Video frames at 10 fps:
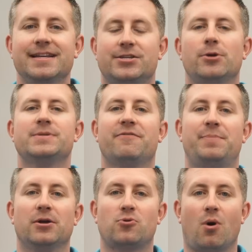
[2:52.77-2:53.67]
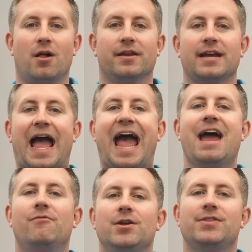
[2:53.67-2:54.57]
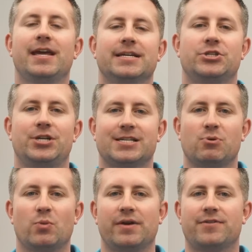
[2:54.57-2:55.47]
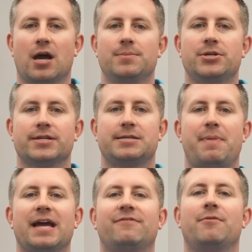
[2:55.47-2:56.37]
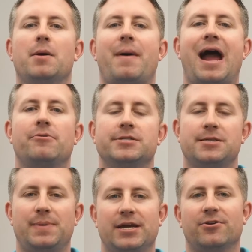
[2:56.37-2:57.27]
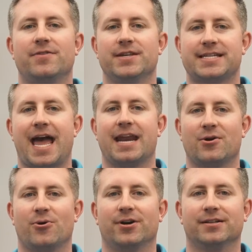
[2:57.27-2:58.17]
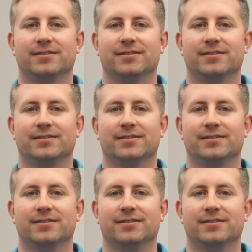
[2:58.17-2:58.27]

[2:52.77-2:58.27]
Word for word: In terms of build quality, everything is just what we've come to expect from a powered speaker in this category.